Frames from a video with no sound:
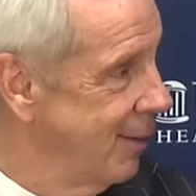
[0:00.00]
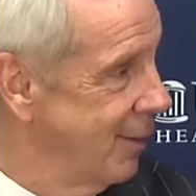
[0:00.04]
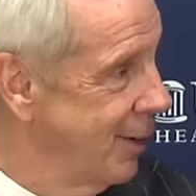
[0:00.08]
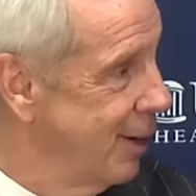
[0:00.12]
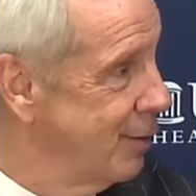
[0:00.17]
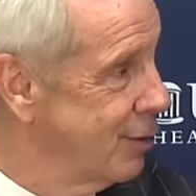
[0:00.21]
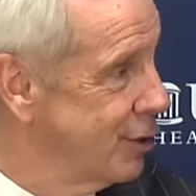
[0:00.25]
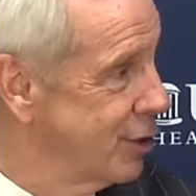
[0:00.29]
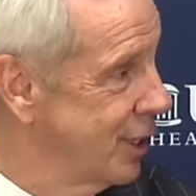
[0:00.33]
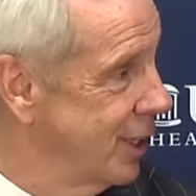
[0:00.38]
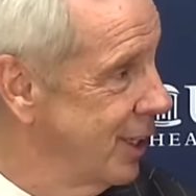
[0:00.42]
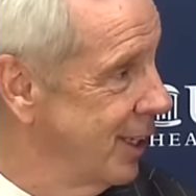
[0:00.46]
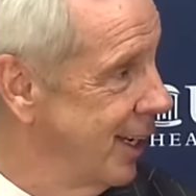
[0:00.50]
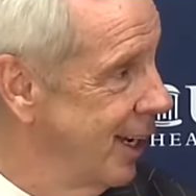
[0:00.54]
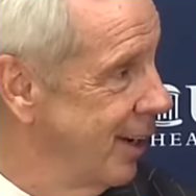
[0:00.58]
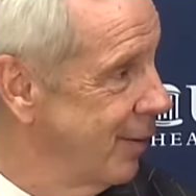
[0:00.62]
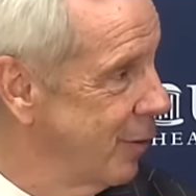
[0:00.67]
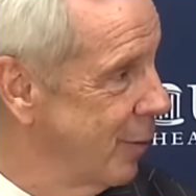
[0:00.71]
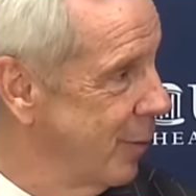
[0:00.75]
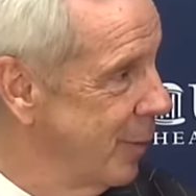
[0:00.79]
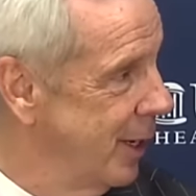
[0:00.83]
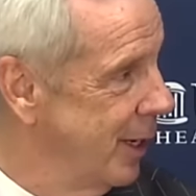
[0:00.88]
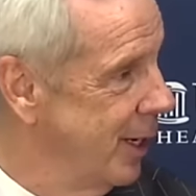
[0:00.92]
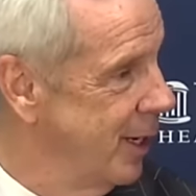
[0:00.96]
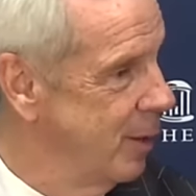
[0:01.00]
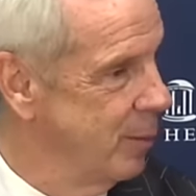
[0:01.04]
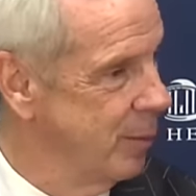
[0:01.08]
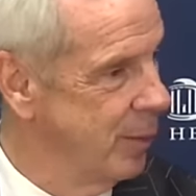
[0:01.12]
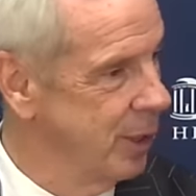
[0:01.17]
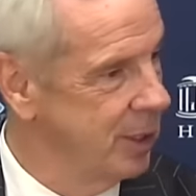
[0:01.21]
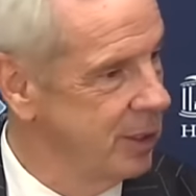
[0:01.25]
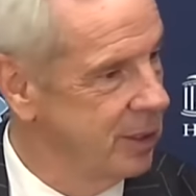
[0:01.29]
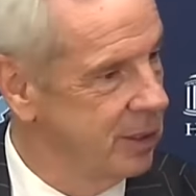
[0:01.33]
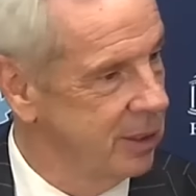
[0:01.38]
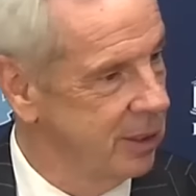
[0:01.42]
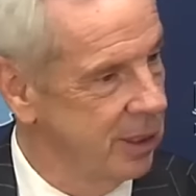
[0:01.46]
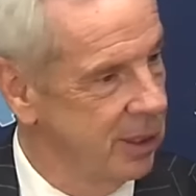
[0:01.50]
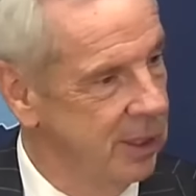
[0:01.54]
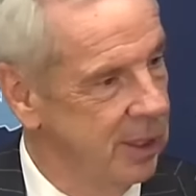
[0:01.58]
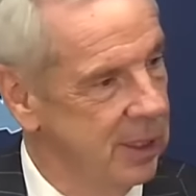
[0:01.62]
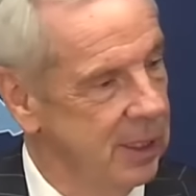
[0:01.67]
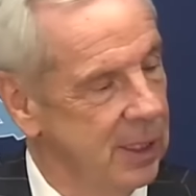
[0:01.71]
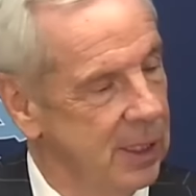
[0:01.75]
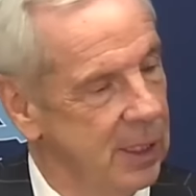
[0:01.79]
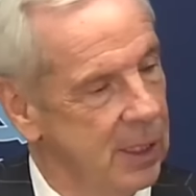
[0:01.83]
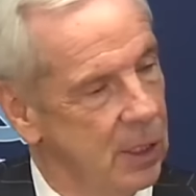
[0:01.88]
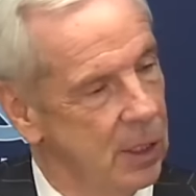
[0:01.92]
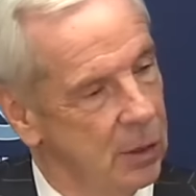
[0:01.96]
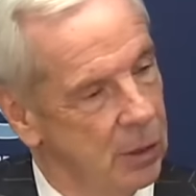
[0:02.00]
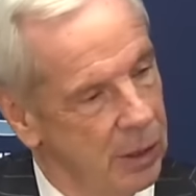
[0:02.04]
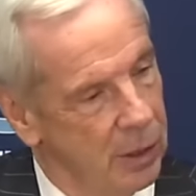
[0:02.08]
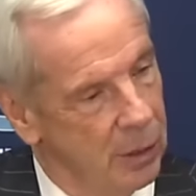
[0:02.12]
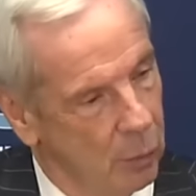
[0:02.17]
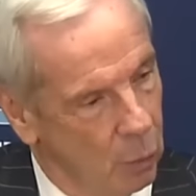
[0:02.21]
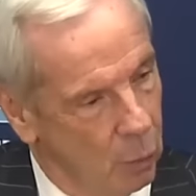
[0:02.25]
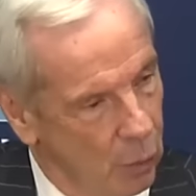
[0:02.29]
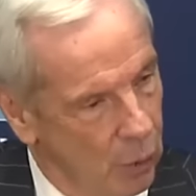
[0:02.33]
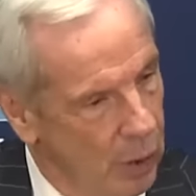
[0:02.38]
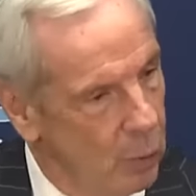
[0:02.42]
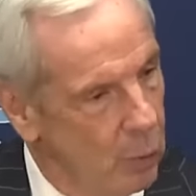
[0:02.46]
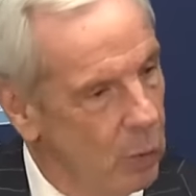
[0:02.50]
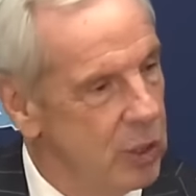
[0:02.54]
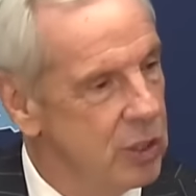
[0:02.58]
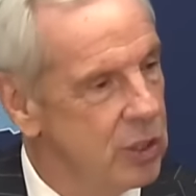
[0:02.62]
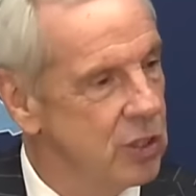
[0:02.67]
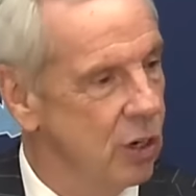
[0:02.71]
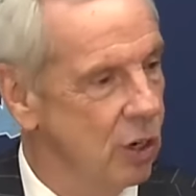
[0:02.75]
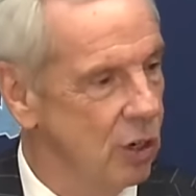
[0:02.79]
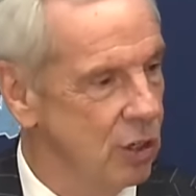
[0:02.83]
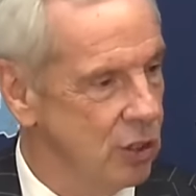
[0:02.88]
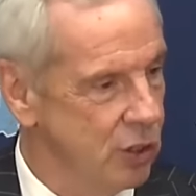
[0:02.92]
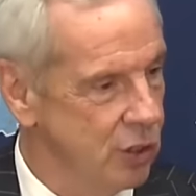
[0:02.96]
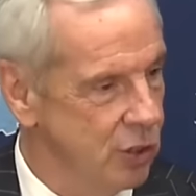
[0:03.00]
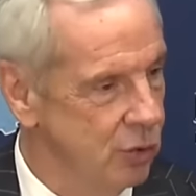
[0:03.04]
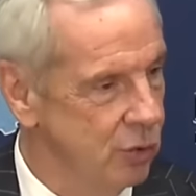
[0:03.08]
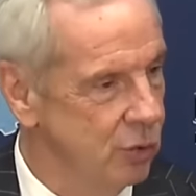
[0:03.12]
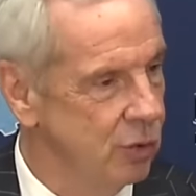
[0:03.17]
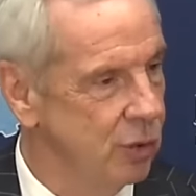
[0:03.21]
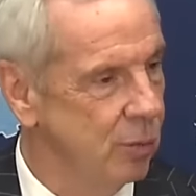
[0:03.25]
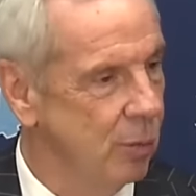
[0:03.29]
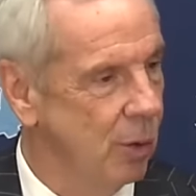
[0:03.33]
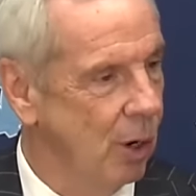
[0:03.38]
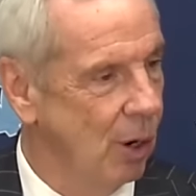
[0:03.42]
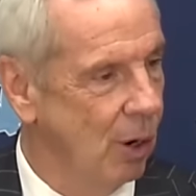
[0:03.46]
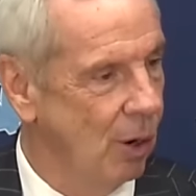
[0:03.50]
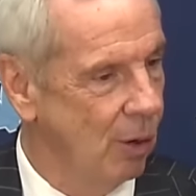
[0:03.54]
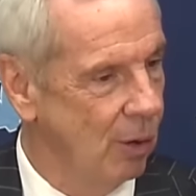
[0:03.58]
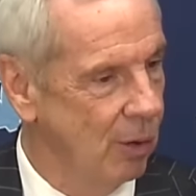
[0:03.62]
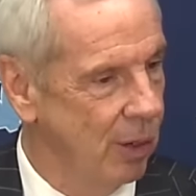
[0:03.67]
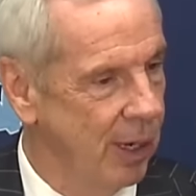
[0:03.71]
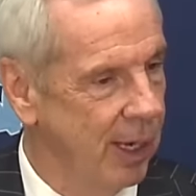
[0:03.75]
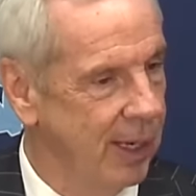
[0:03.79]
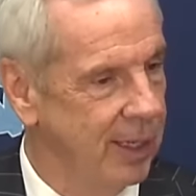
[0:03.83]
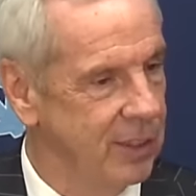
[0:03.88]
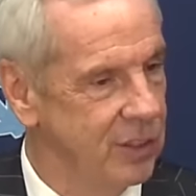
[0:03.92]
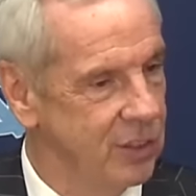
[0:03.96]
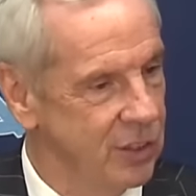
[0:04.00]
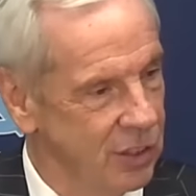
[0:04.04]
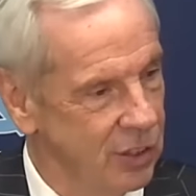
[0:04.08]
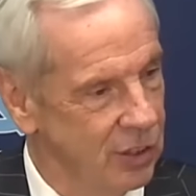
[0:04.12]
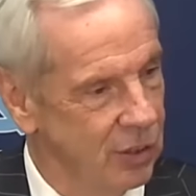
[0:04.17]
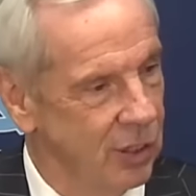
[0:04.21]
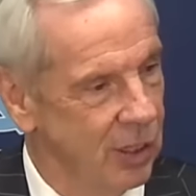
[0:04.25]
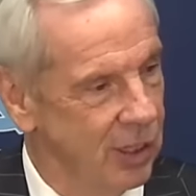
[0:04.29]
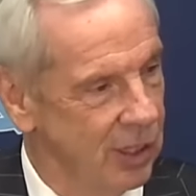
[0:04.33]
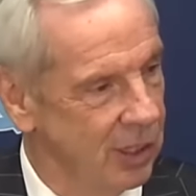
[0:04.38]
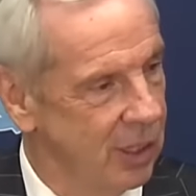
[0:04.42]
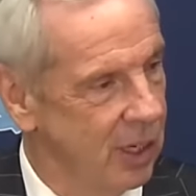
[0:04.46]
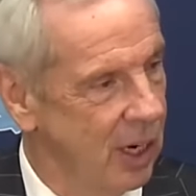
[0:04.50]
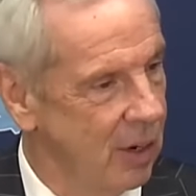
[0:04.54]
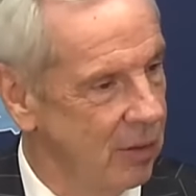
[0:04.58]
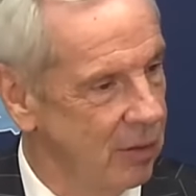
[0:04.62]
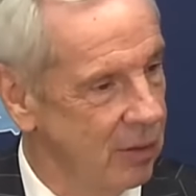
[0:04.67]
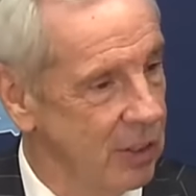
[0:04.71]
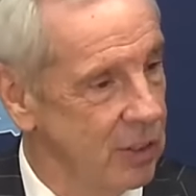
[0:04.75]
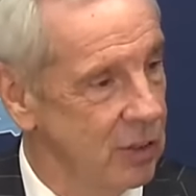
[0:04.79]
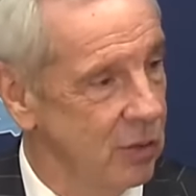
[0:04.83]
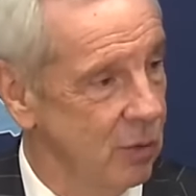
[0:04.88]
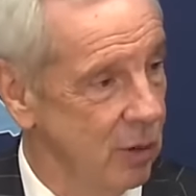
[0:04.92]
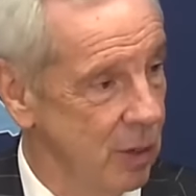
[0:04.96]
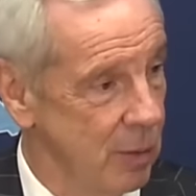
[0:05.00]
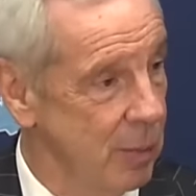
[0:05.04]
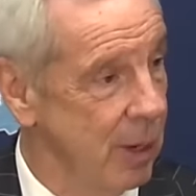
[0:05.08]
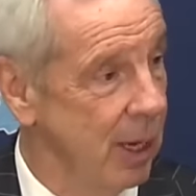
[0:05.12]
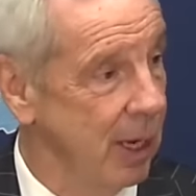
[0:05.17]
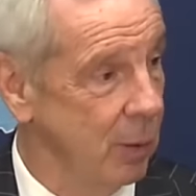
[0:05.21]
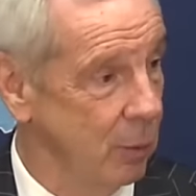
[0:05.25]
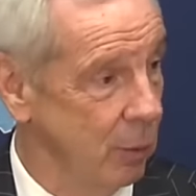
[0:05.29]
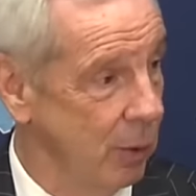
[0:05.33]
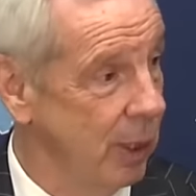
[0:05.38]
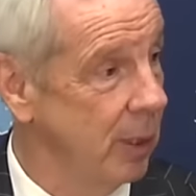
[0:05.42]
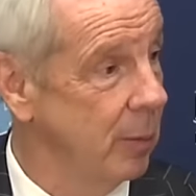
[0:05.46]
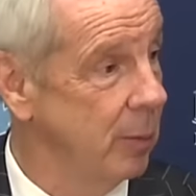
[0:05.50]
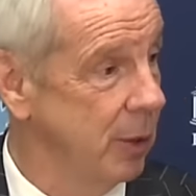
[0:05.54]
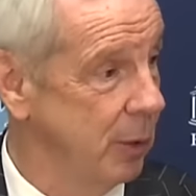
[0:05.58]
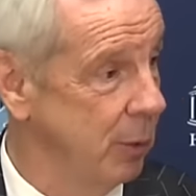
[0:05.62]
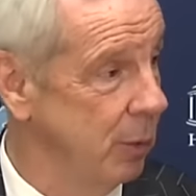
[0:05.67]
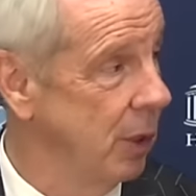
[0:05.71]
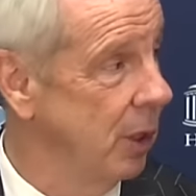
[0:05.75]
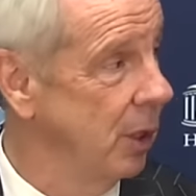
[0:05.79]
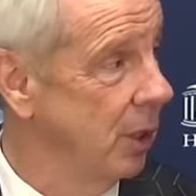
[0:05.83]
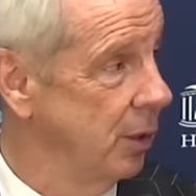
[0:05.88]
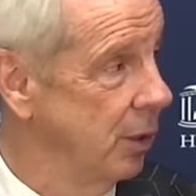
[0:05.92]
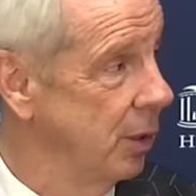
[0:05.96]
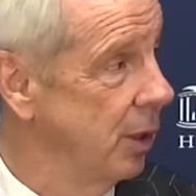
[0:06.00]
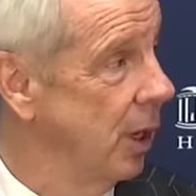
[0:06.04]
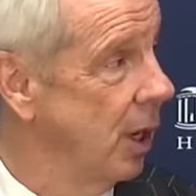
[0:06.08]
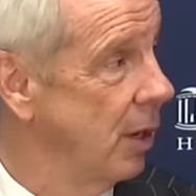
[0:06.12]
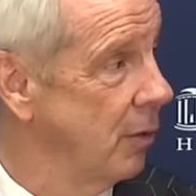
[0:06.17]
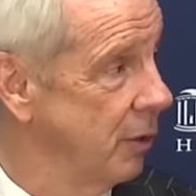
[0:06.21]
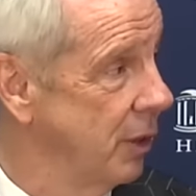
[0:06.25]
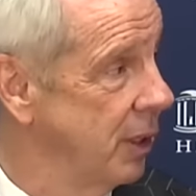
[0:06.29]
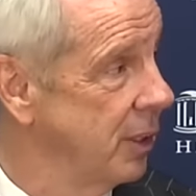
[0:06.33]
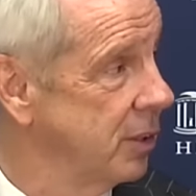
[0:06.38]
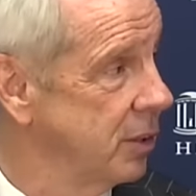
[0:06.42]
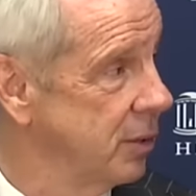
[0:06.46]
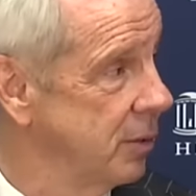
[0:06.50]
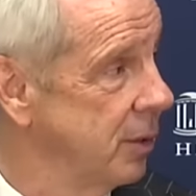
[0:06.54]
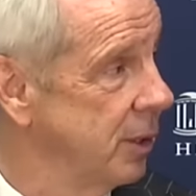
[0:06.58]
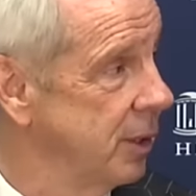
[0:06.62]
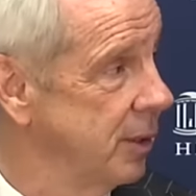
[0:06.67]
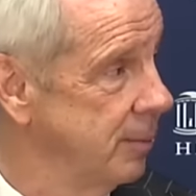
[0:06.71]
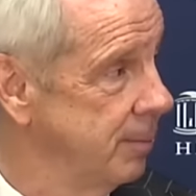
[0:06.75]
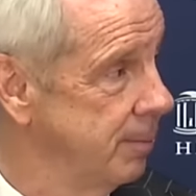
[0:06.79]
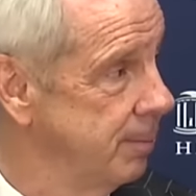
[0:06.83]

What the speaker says: I've never seen that from him. But when we start shooting the ball and still get the offensive rebound, we can be really good offensively.